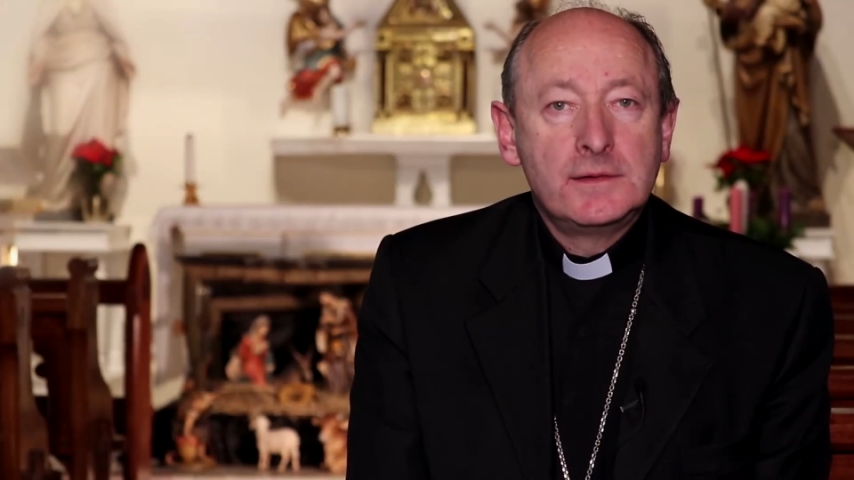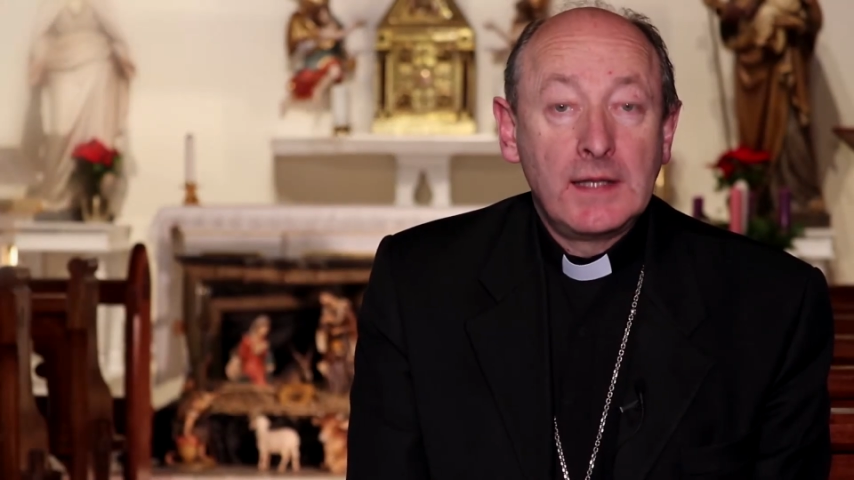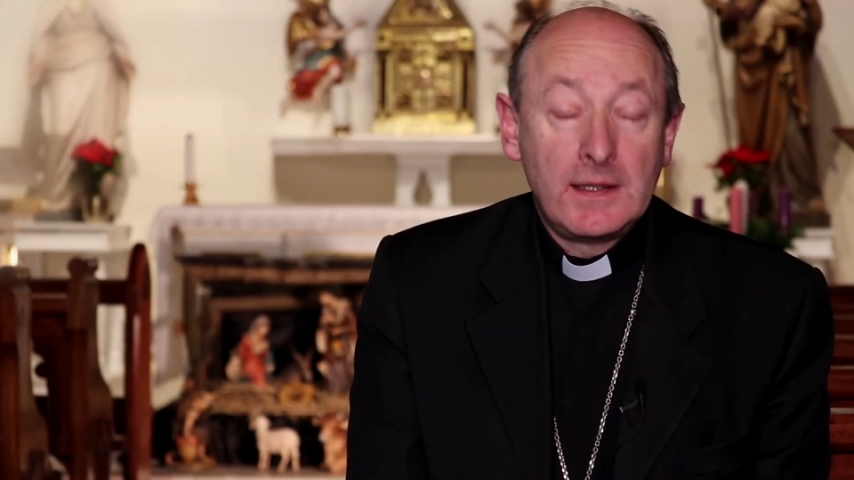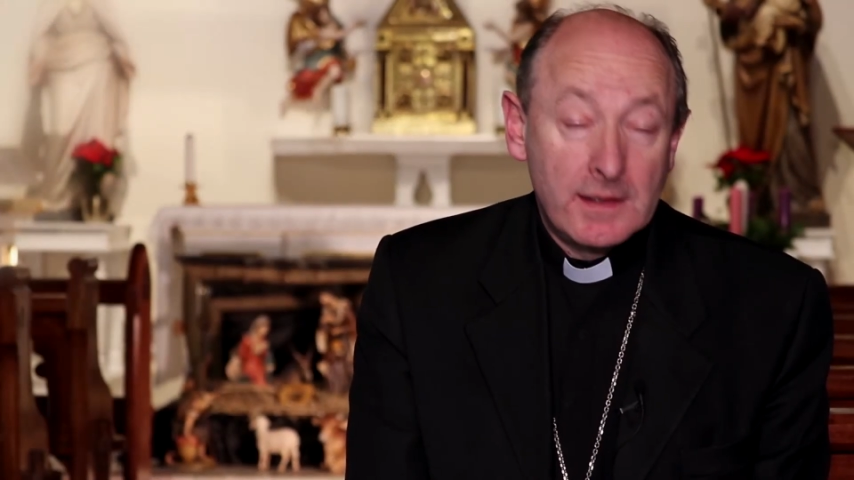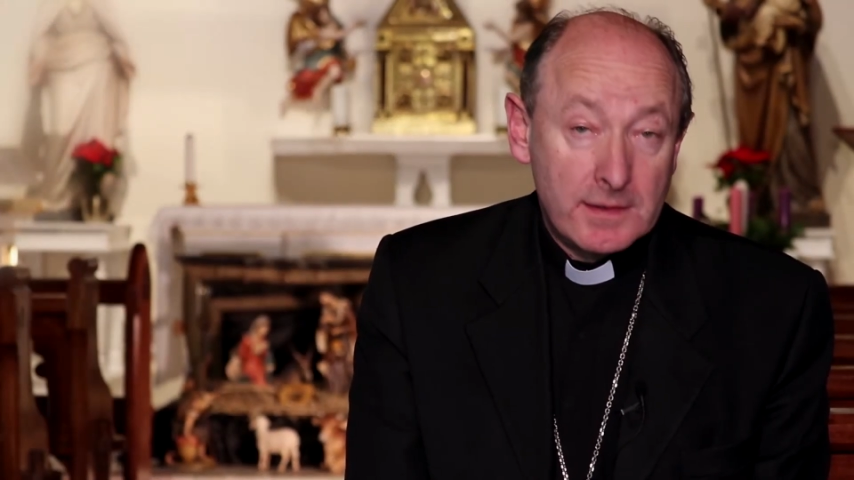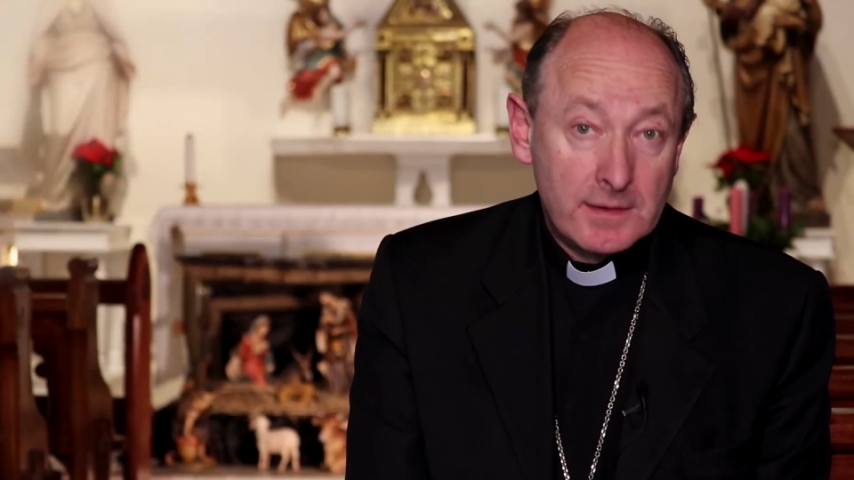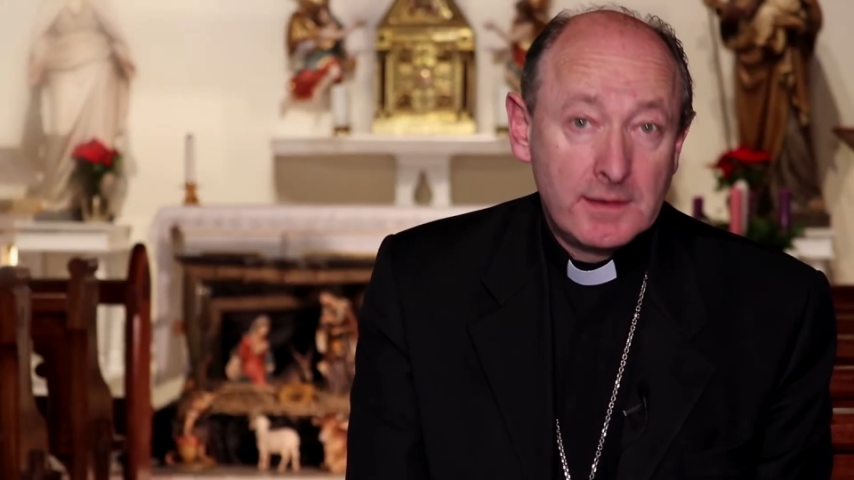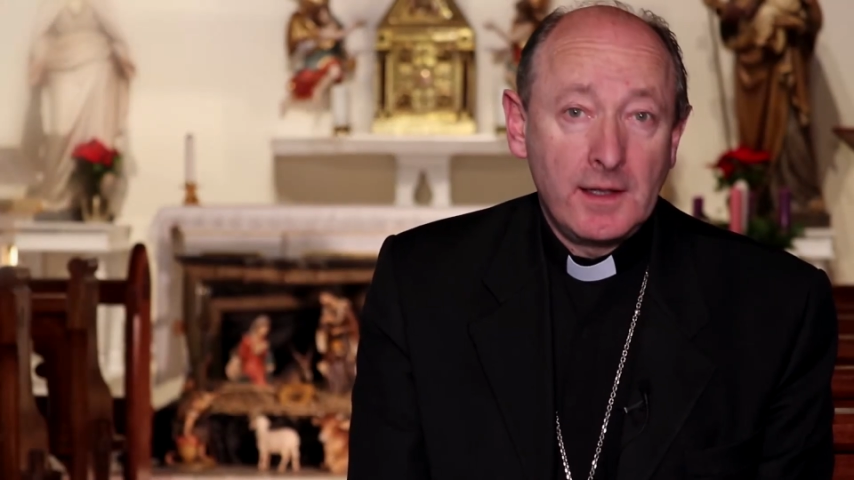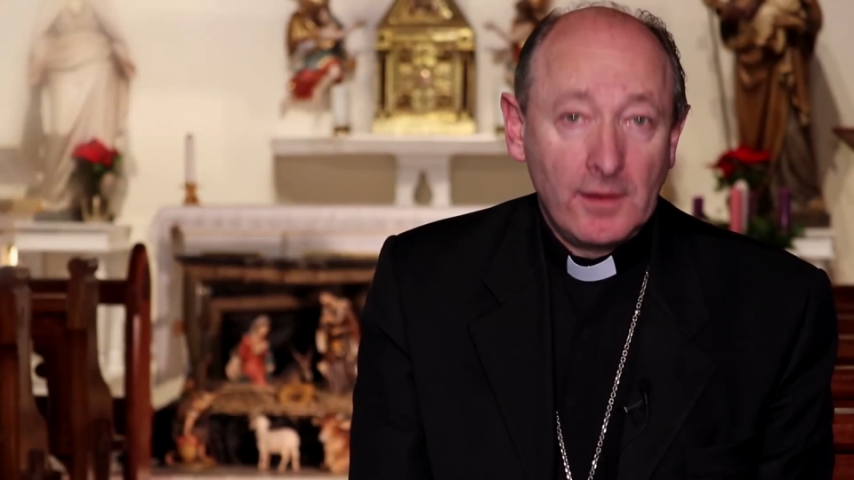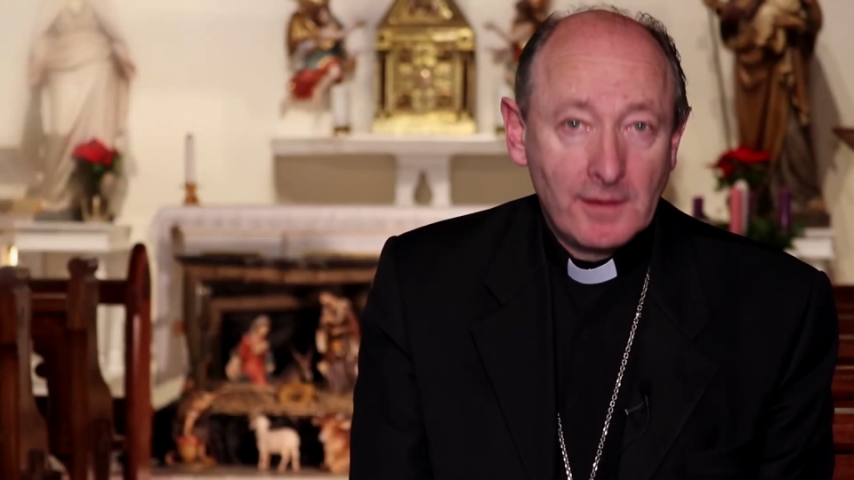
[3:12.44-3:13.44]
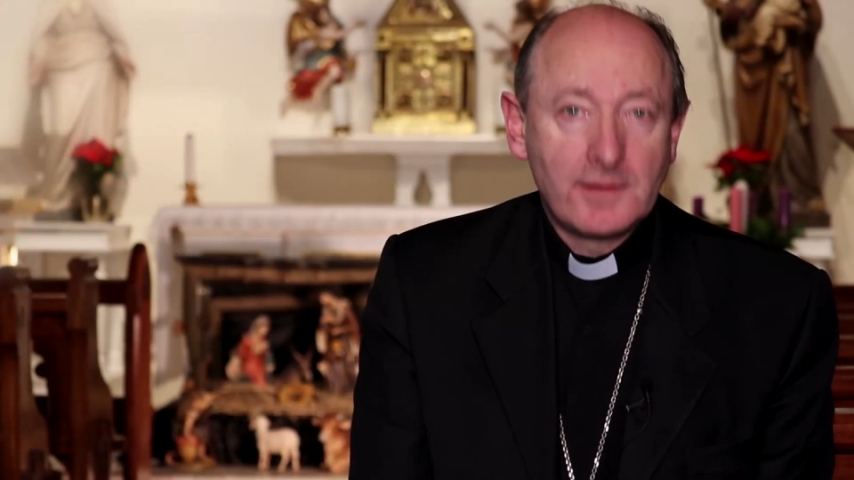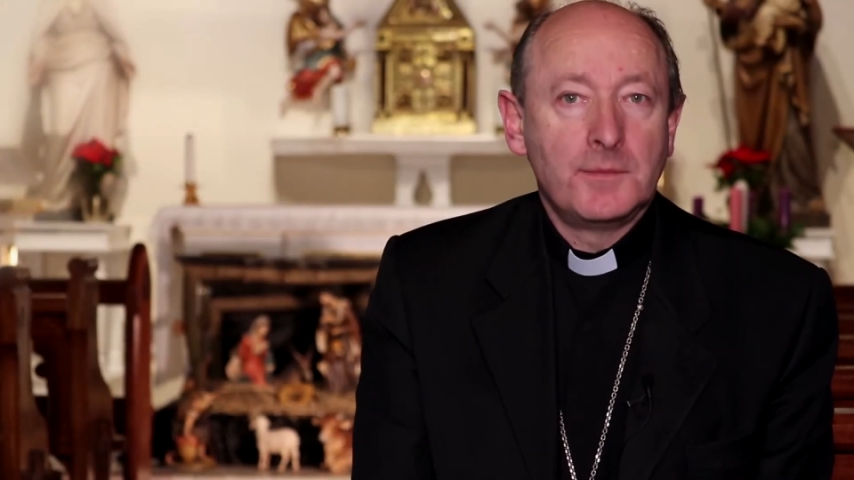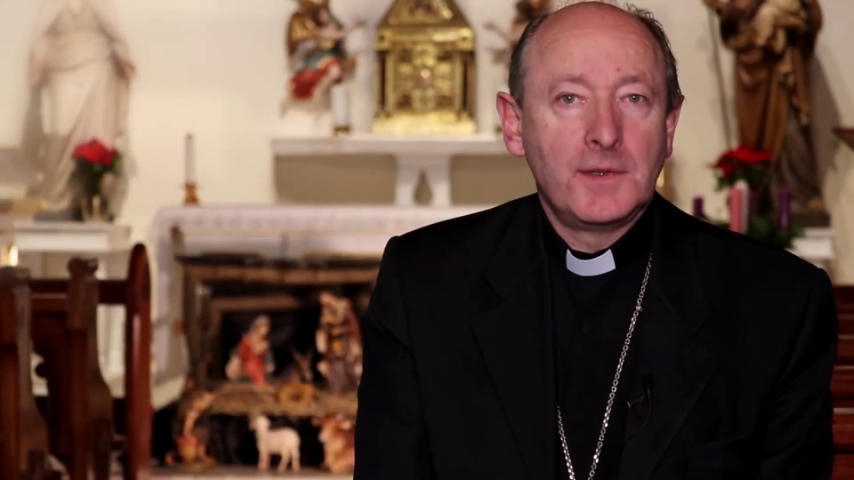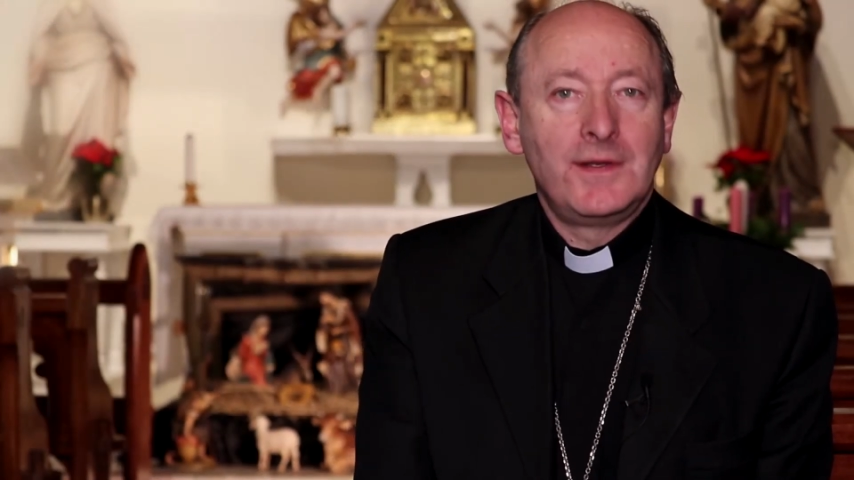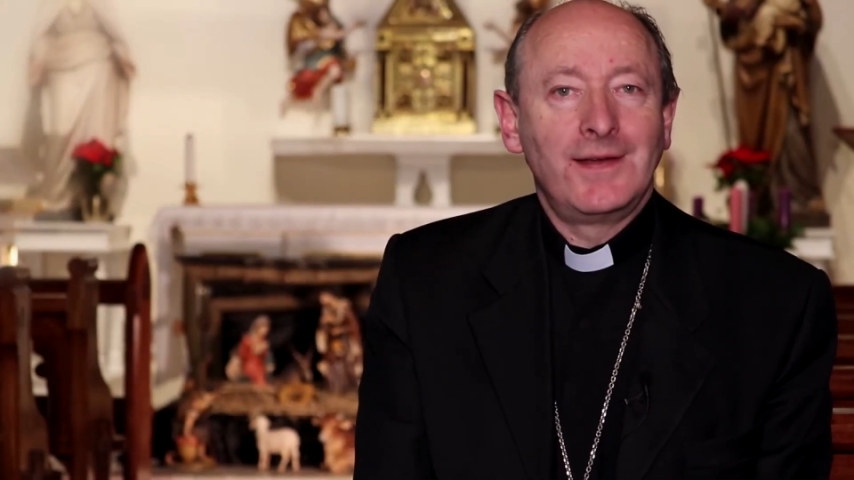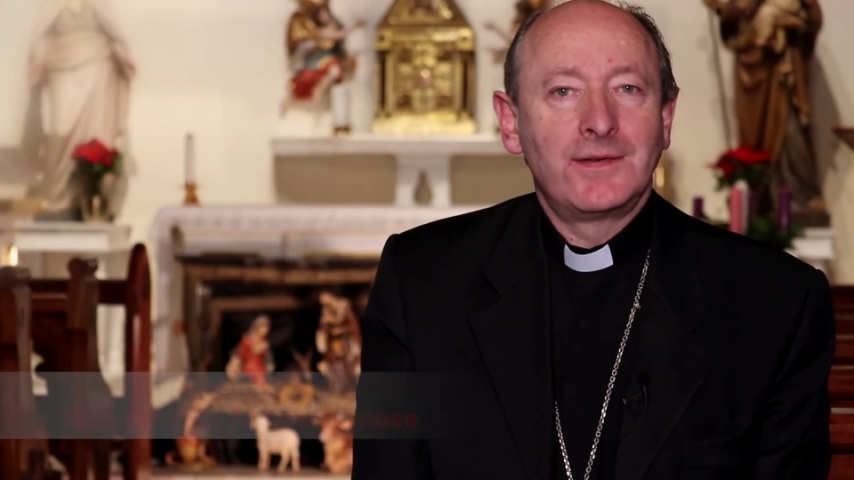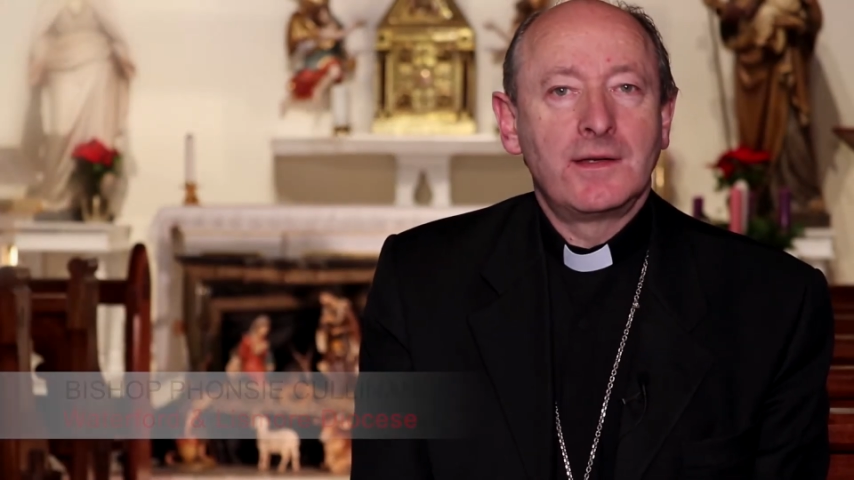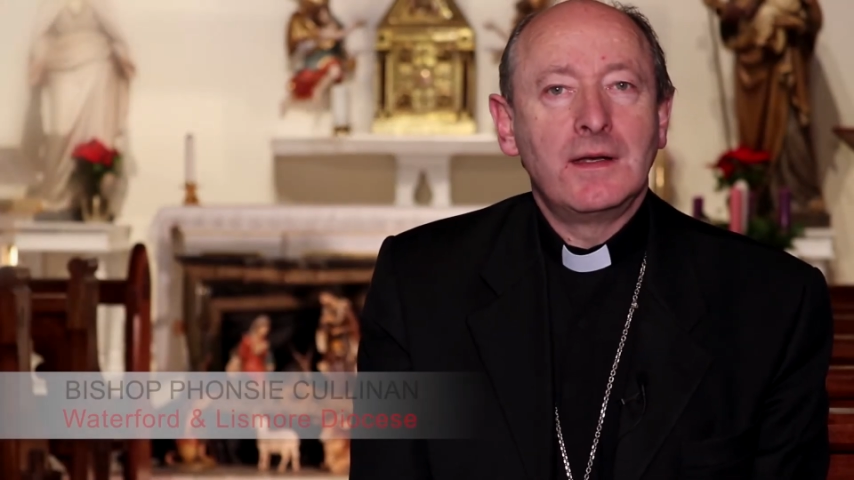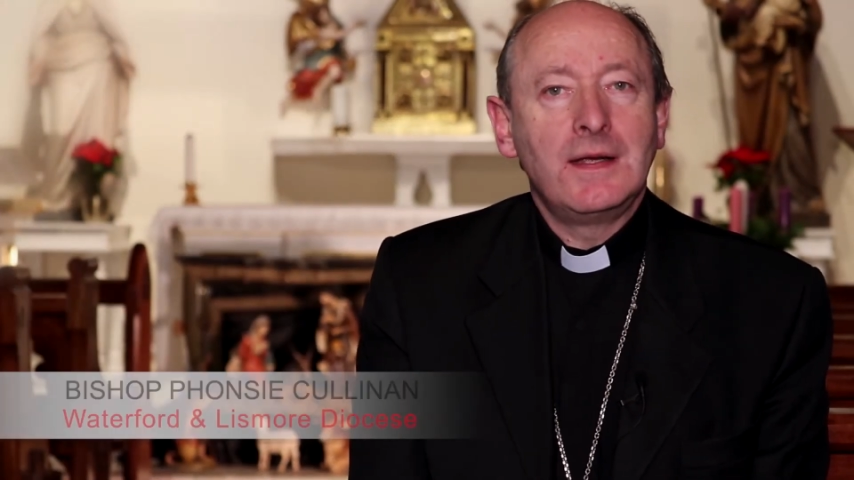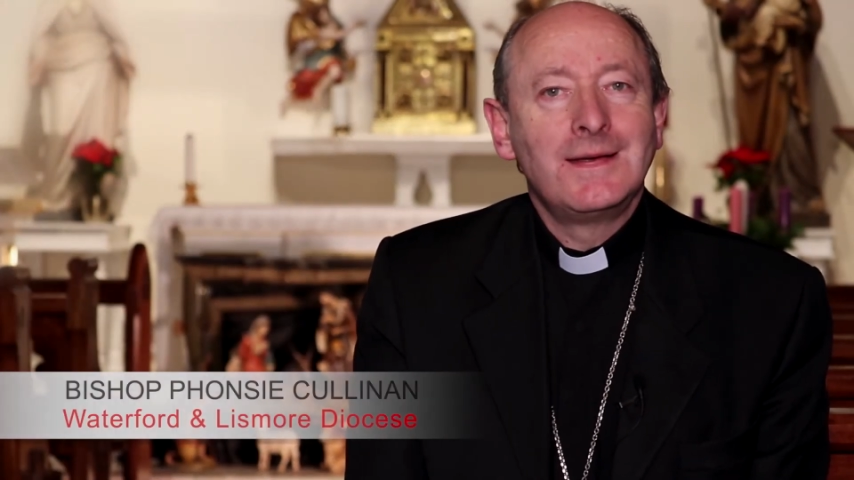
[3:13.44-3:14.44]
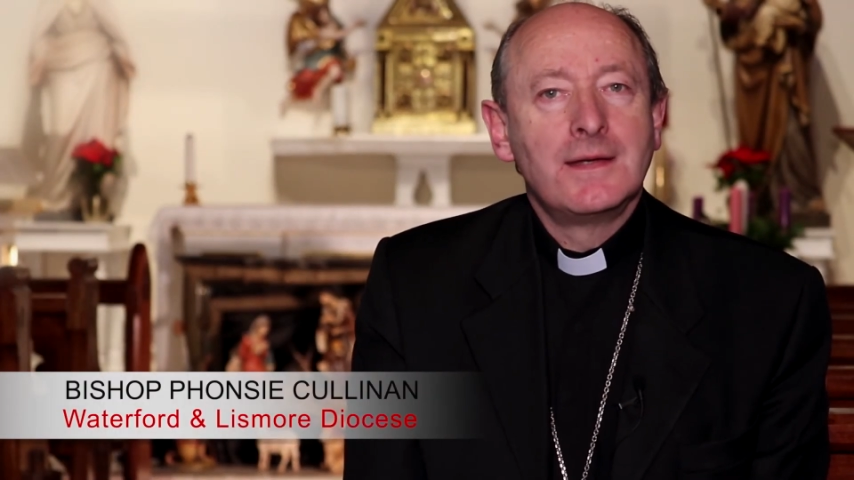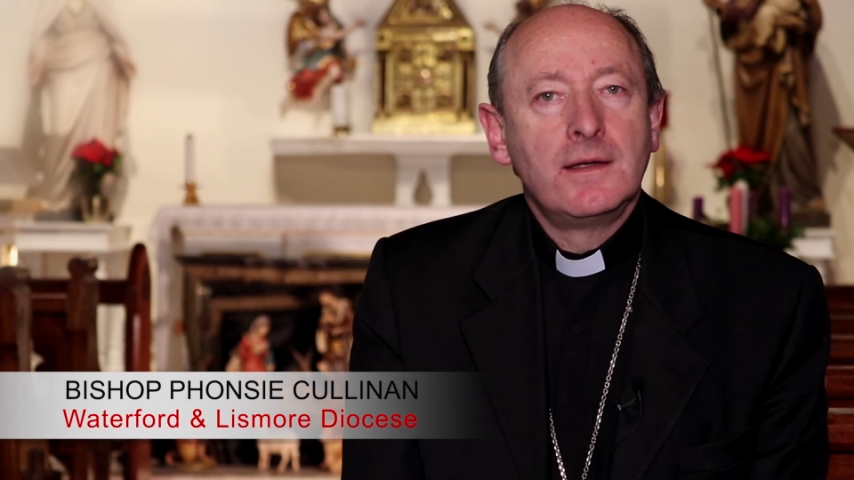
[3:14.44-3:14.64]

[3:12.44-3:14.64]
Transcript: and that the ultimate destiny